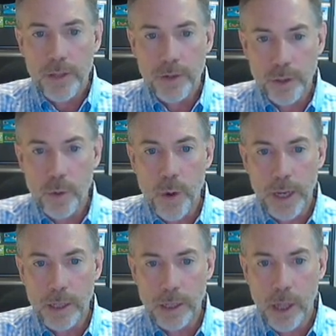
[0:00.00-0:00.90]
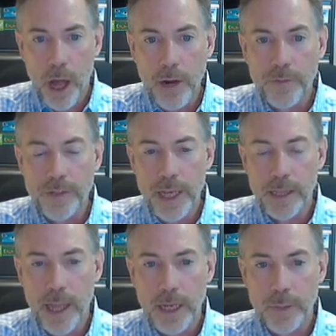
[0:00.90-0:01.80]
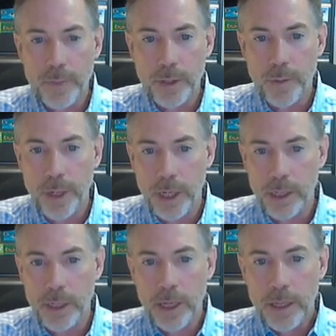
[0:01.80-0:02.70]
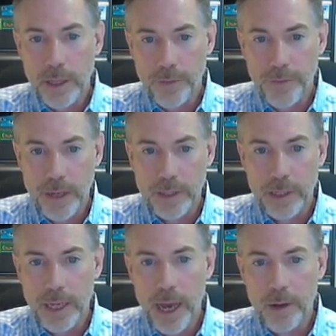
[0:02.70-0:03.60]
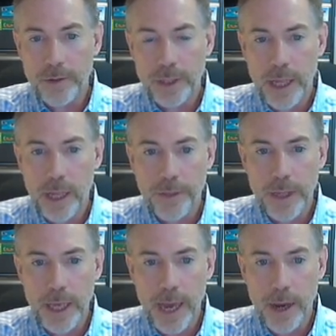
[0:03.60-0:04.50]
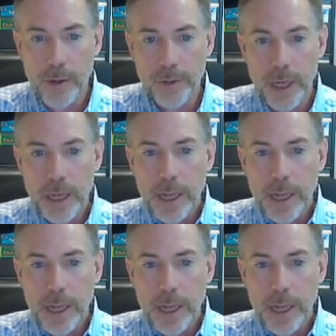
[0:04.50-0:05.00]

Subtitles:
there's quite a lot of daylight between the affected cows and the healthy cows.